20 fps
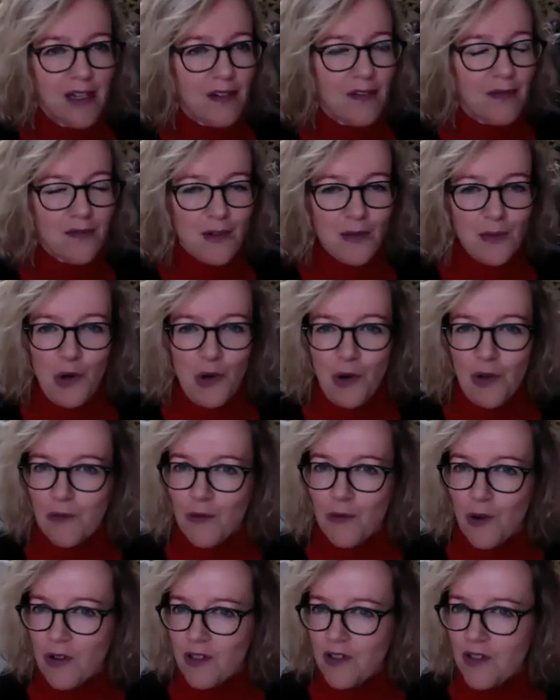from all
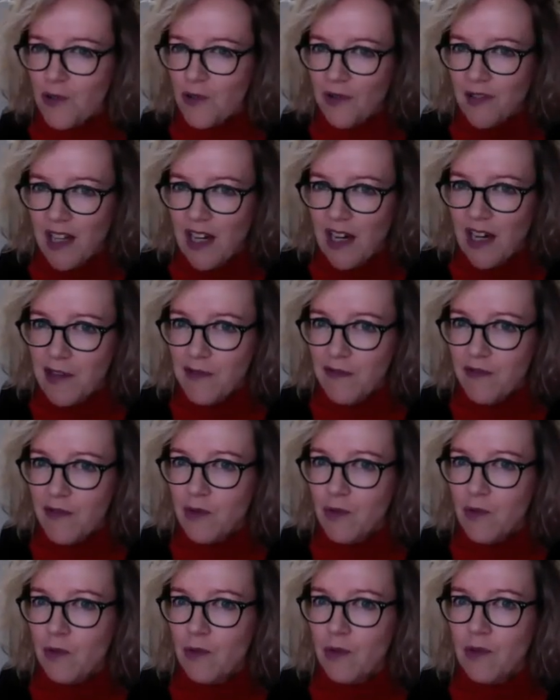walks of life
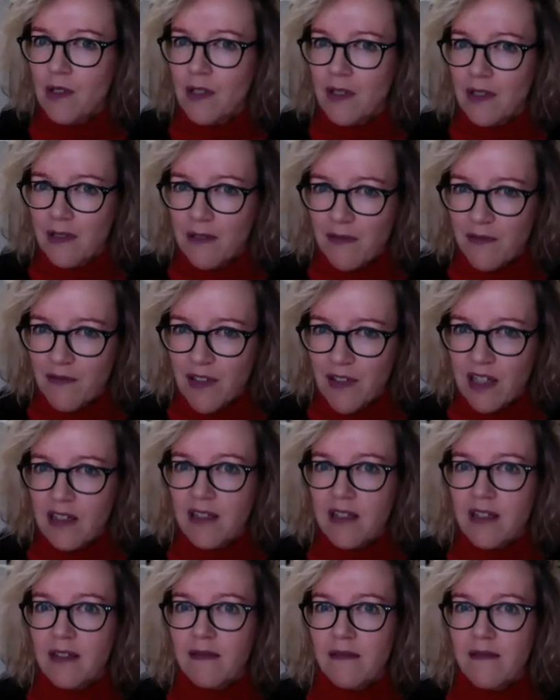who
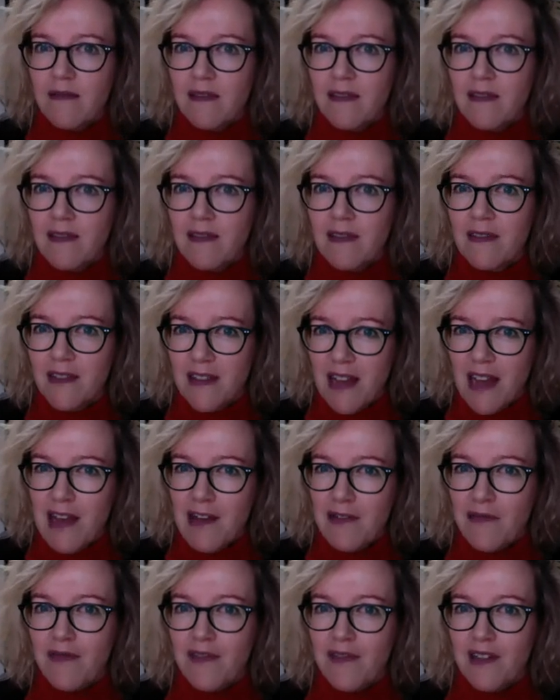felt
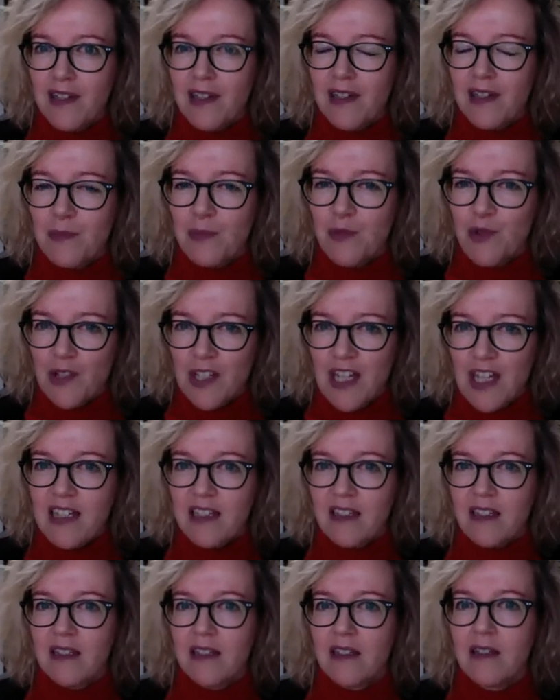safe and
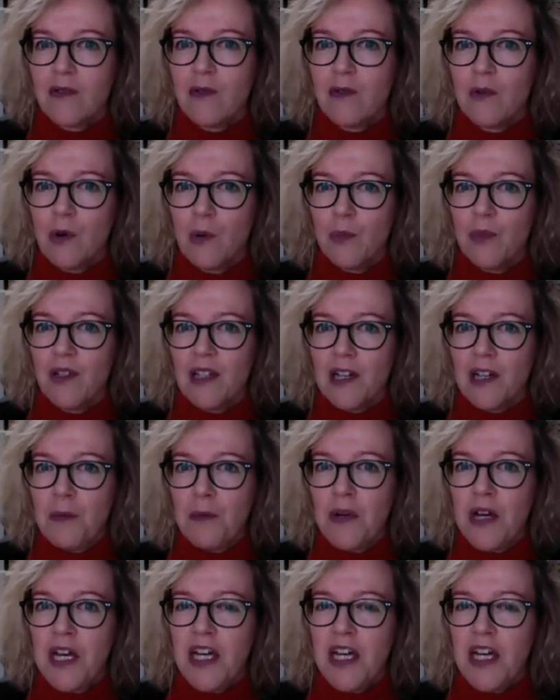protected to open up.